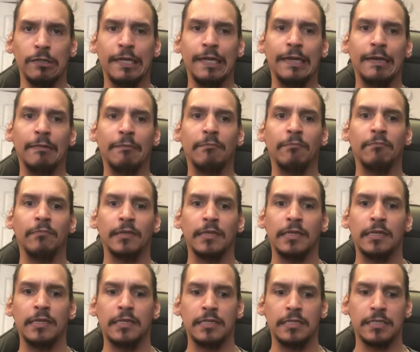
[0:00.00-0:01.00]
him
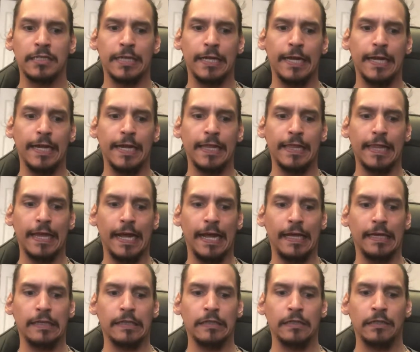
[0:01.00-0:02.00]
saying
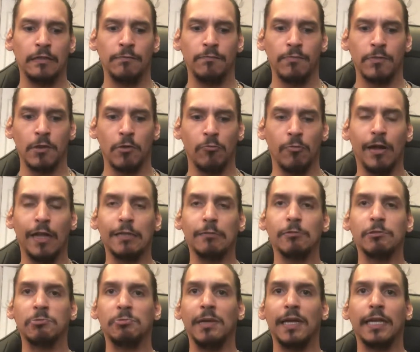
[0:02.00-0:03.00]
that Rollin
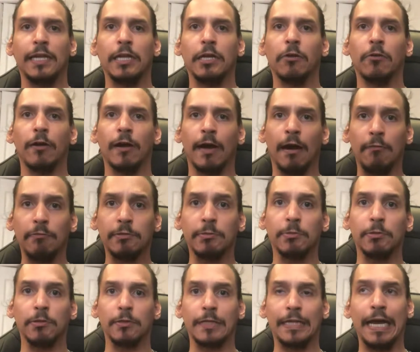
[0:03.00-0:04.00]
was making her
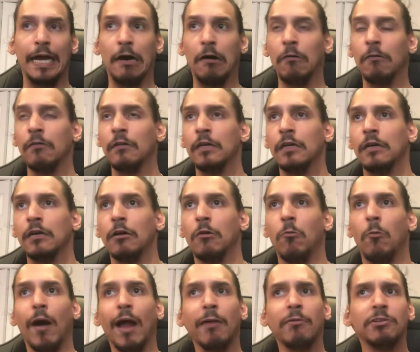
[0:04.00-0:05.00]
uncomfortable. Now,
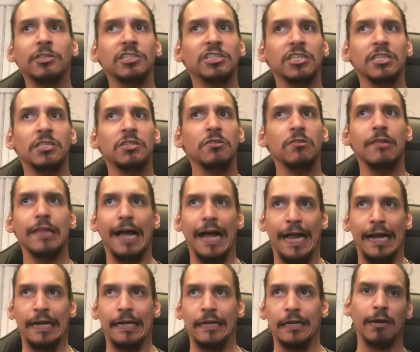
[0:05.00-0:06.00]
why would she do
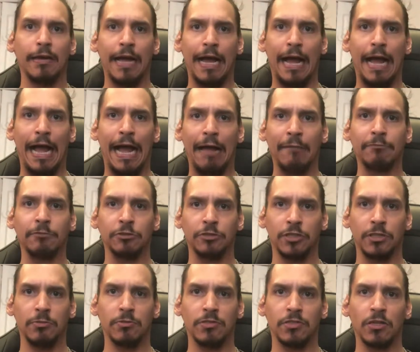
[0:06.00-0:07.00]
that after
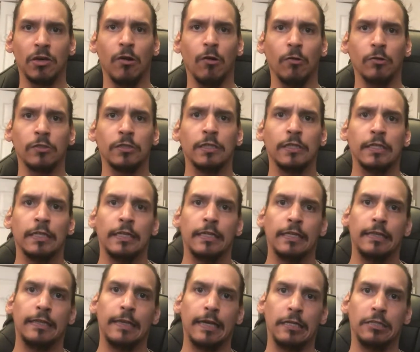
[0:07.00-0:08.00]
she was told
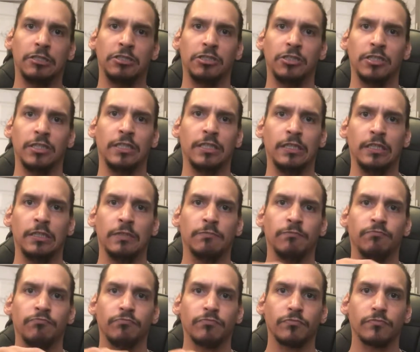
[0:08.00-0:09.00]
that she
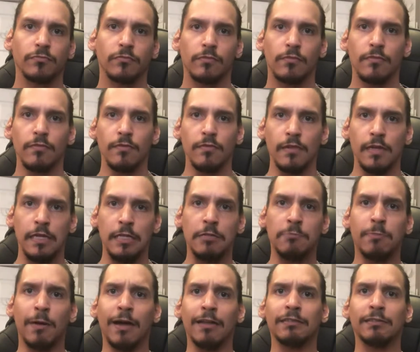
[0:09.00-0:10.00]
is
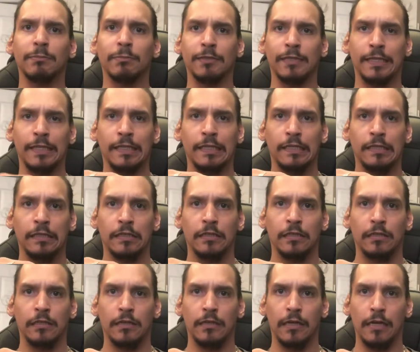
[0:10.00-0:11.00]
possibly
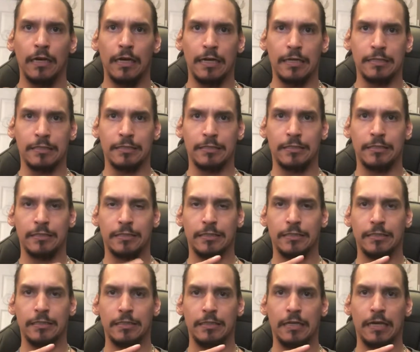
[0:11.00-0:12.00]

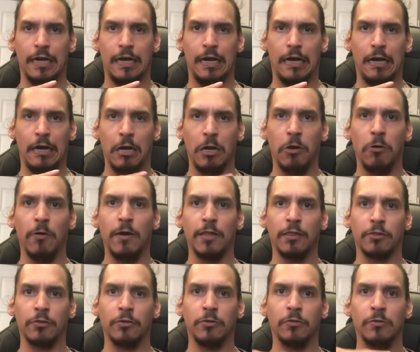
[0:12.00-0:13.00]
going
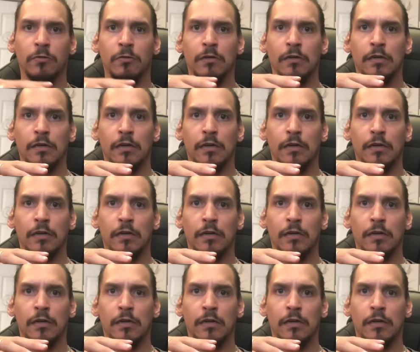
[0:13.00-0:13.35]
through